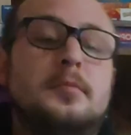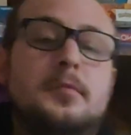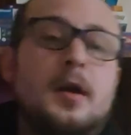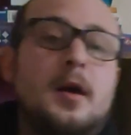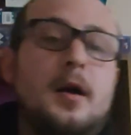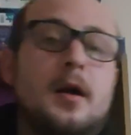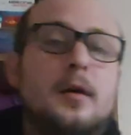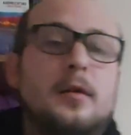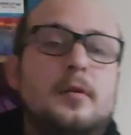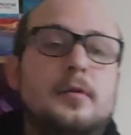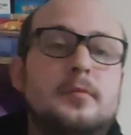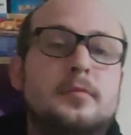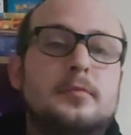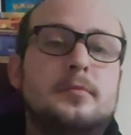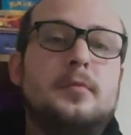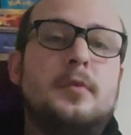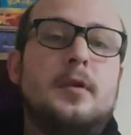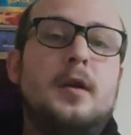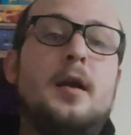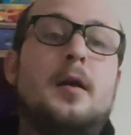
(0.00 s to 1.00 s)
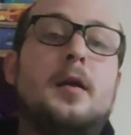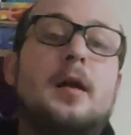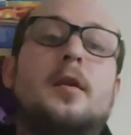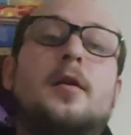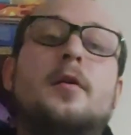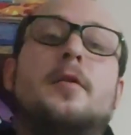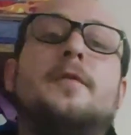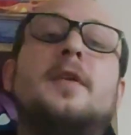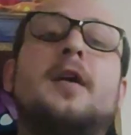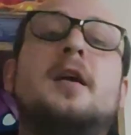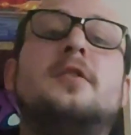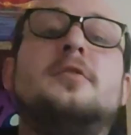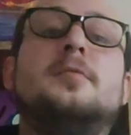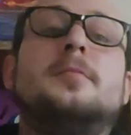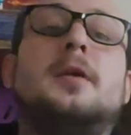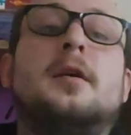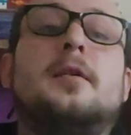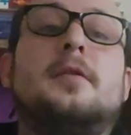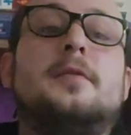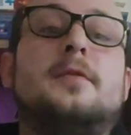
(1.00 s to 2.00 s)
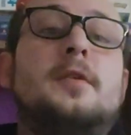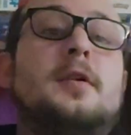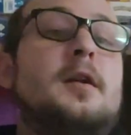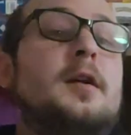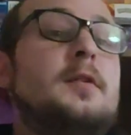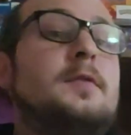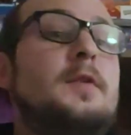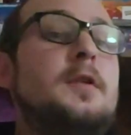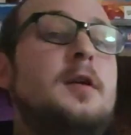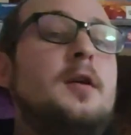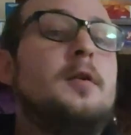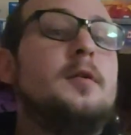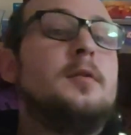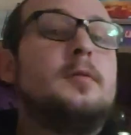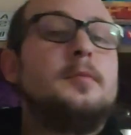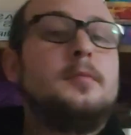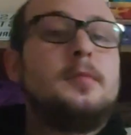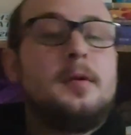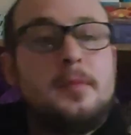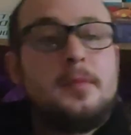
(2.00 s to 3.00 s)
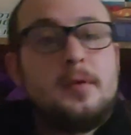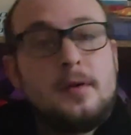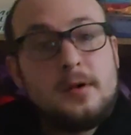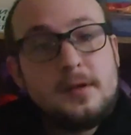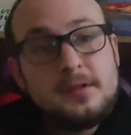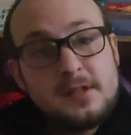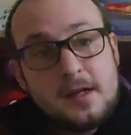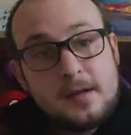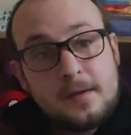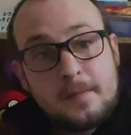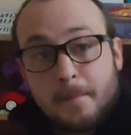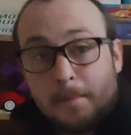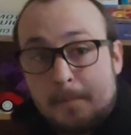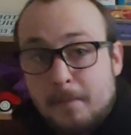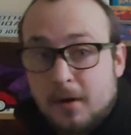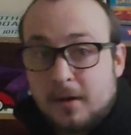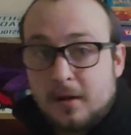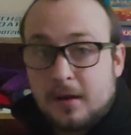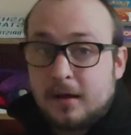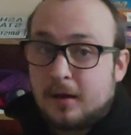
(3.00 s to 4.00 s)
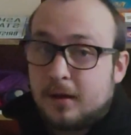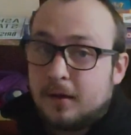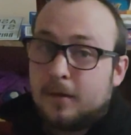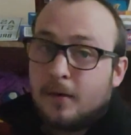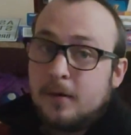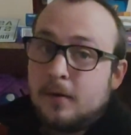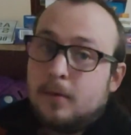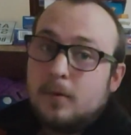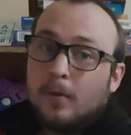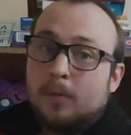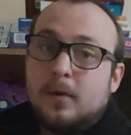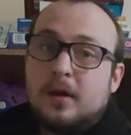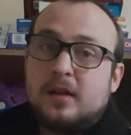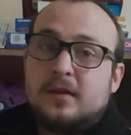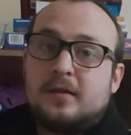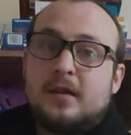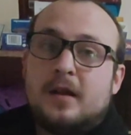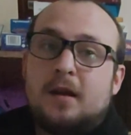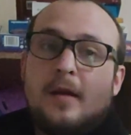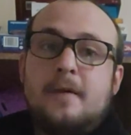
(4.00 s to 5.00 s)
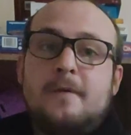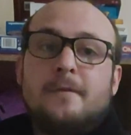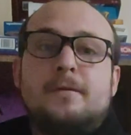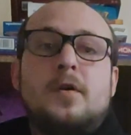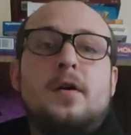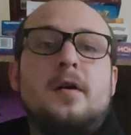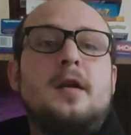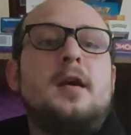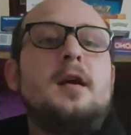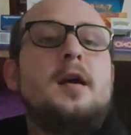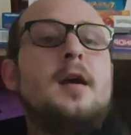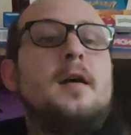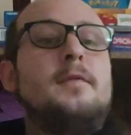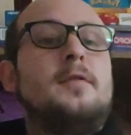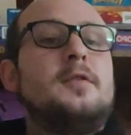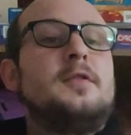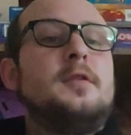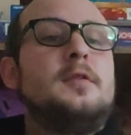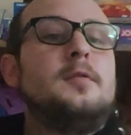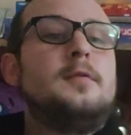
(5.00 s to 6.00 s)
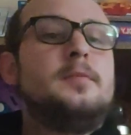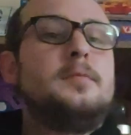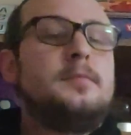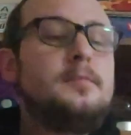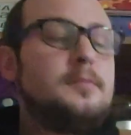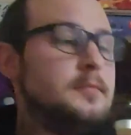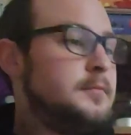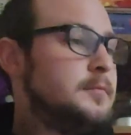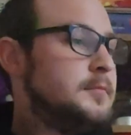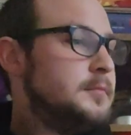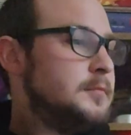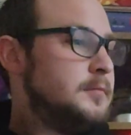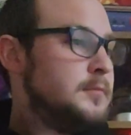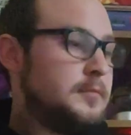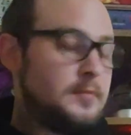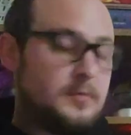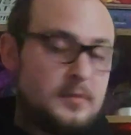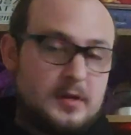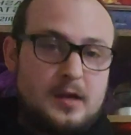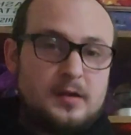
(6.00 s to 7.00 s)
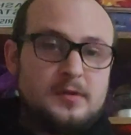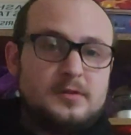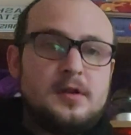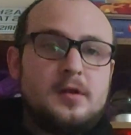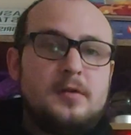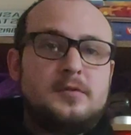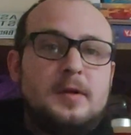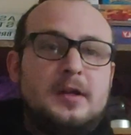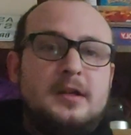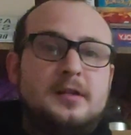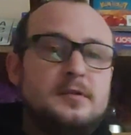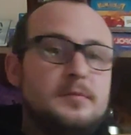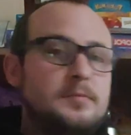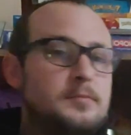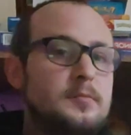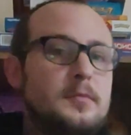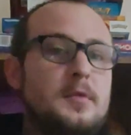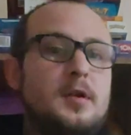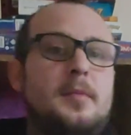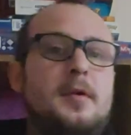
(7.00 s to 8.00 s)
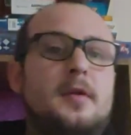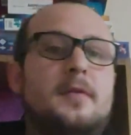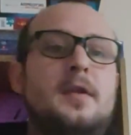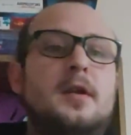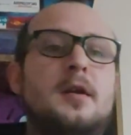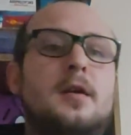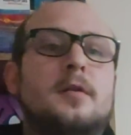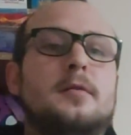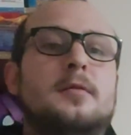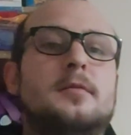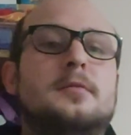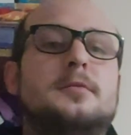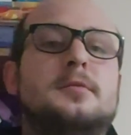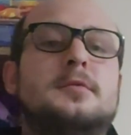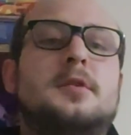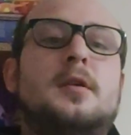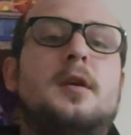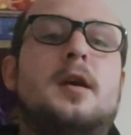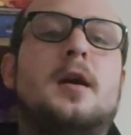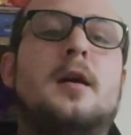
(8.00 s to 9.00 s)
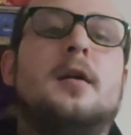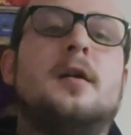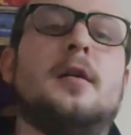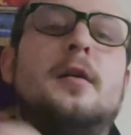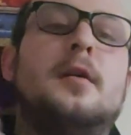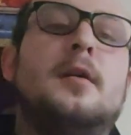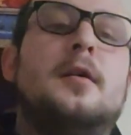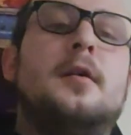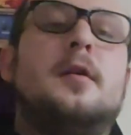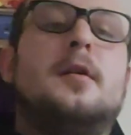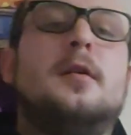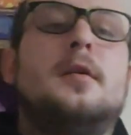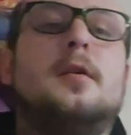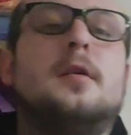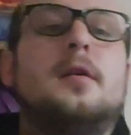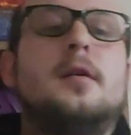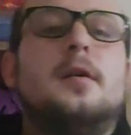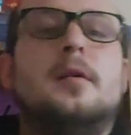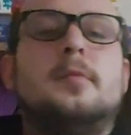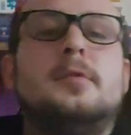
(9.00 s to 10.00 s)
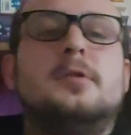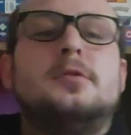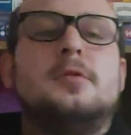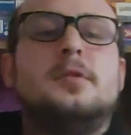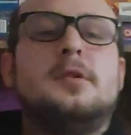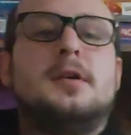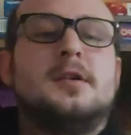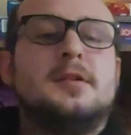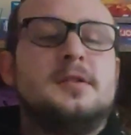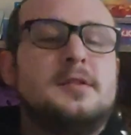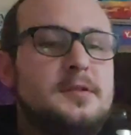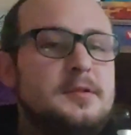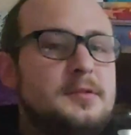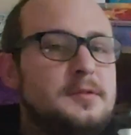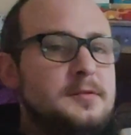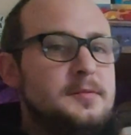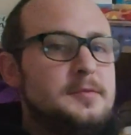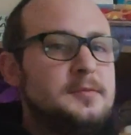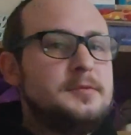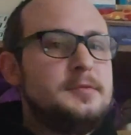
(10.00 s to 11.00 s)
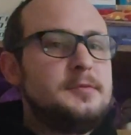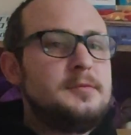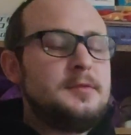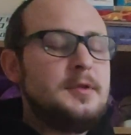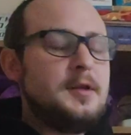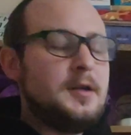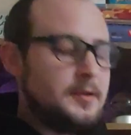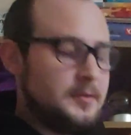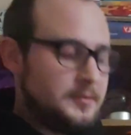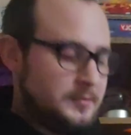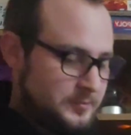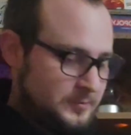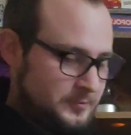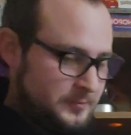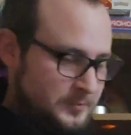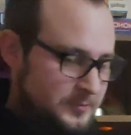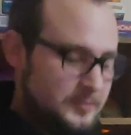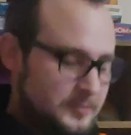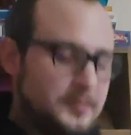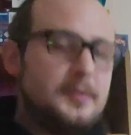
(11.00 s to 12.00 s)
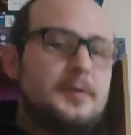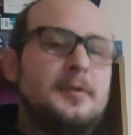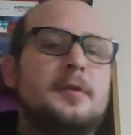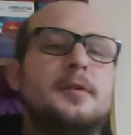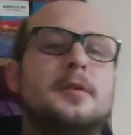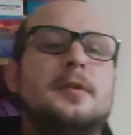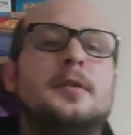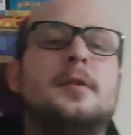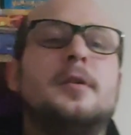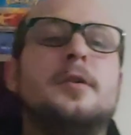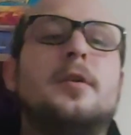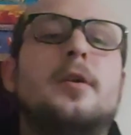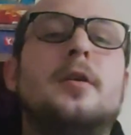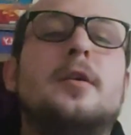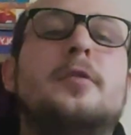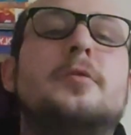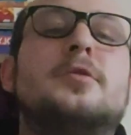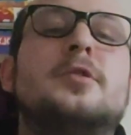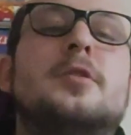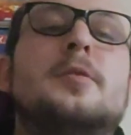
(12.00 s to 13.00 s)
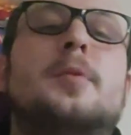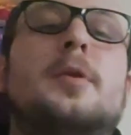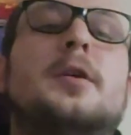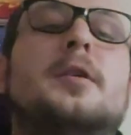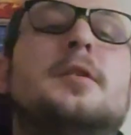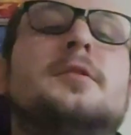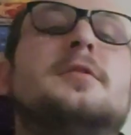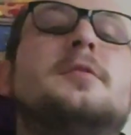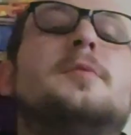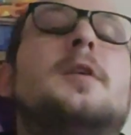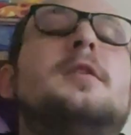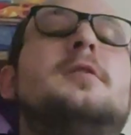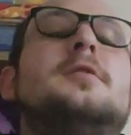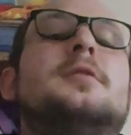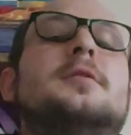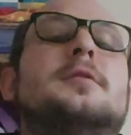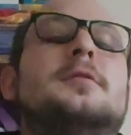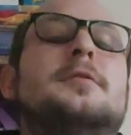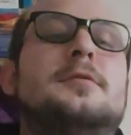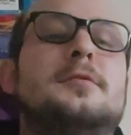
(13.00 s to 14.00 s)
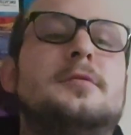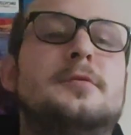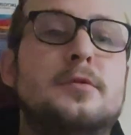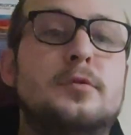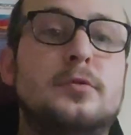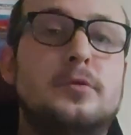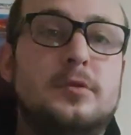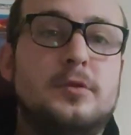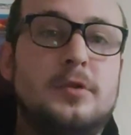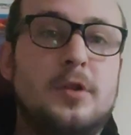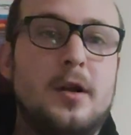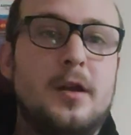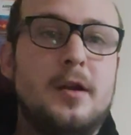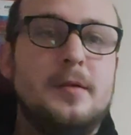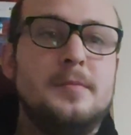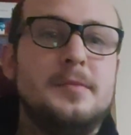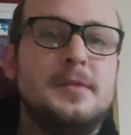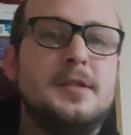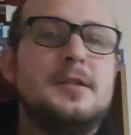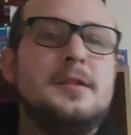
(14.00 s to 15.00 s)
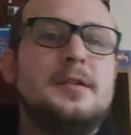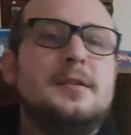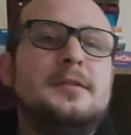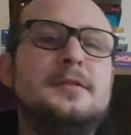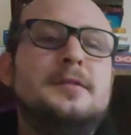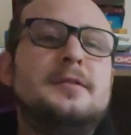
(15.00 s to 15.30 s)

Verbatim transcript: Yeah, hit that notification bell for the next video. Remember what I said? Monday, Wednesday, Friday. Every single days of those weeks, there'll be a video. So yeah, come and join us. Yeah. Night YouTube. Sweet dreams.